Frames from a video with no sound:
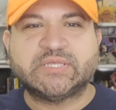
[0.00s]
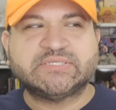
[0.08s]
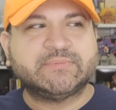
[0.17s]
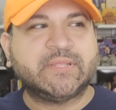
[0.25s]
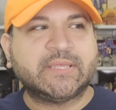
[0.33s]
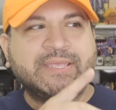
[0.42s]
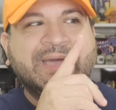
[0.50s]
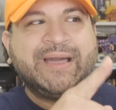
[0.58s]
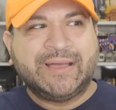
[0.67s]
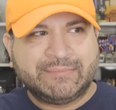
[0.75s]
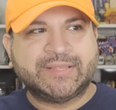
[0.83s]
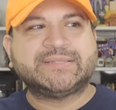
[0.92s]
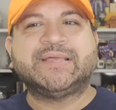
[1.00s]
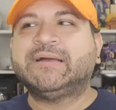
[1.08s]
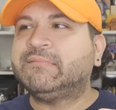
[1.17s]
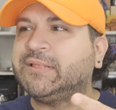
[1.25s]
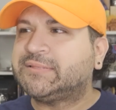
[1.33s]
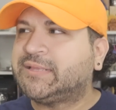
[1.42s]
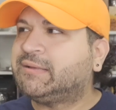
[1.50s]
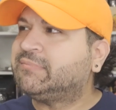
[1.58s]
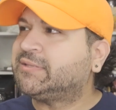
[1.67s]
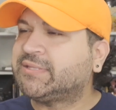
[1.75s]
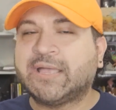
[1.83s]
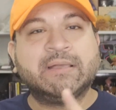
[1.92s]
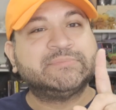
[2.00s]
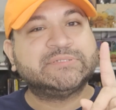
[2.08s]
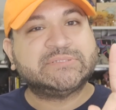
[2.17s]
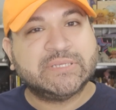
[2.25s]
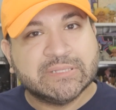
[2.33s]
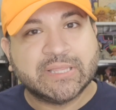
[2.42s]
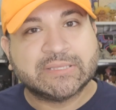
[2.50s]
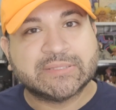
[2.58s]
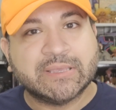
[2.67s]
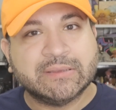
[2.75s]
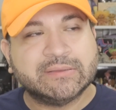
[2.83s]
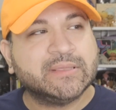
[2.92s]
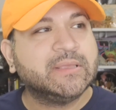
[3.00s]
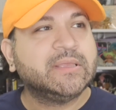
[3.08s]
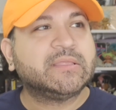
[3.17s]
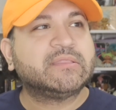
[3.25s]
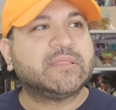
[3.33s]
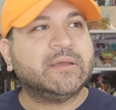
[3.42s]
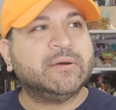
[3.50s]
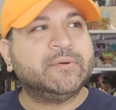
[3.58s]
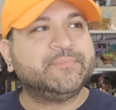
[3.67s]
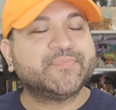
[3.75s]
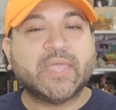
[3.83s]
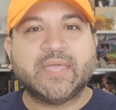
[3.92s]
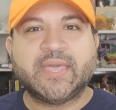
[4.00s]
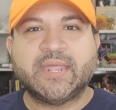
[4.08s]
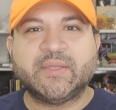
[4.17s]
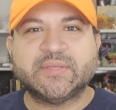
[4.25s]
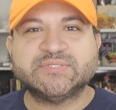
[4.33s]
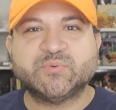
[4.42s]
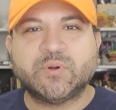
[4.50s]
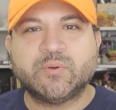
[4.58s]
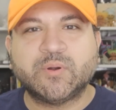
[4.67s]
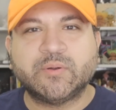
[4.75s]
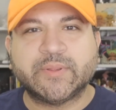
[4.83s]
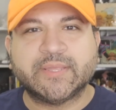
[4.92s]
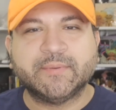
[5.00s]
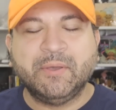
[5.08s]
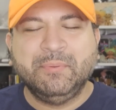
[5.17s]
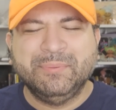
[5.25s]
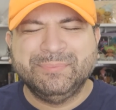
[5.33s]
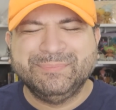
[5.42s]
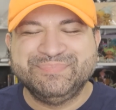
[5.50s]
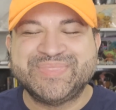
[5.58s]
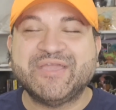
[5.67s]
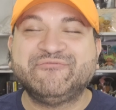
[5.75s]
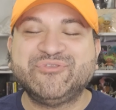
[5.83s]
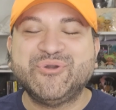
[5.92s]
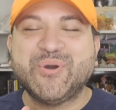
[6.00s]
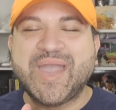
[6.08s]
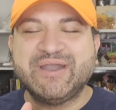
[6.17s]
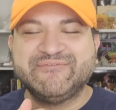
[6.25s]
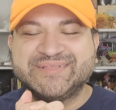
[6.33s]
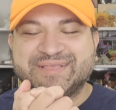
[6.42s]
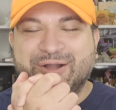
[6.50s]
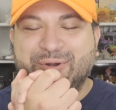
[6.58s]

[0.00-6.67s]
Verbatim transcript: traits, I'm like, I'm like that, I'm like that, I'm like that, I'm still like that. So anyways, where were we? If you haven't